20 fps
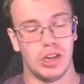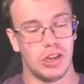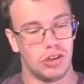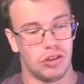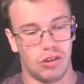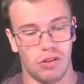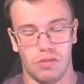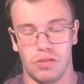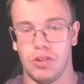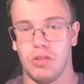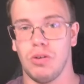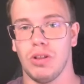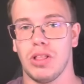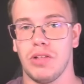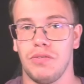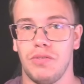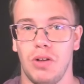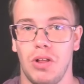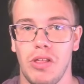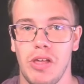So if you do want the
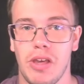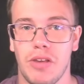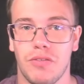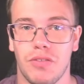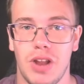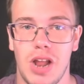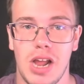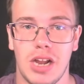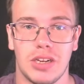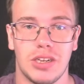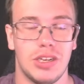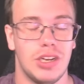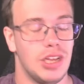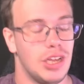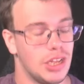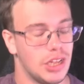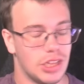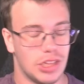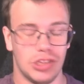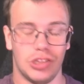full-length reaction,
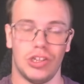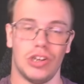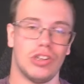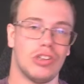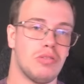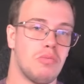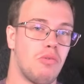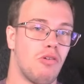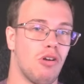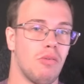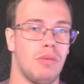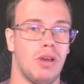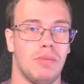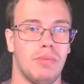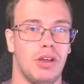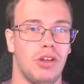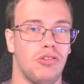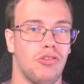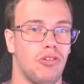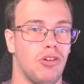consider supporting me on
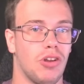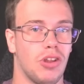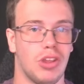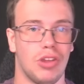Patreon.